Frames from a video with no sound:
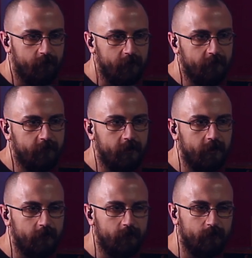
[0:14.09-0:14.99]
This
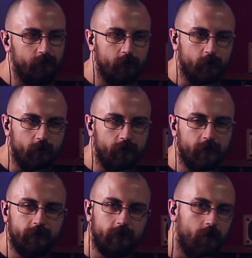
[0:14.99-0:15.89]
is more of
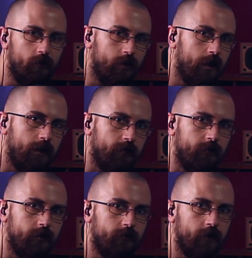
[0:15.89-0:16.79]
a song
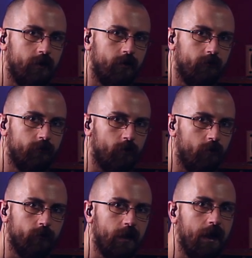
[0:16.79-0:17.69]
analysis than a
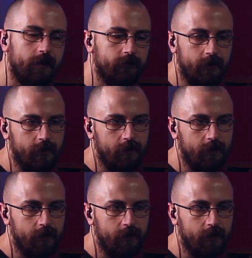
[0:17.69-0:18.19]
full-on react,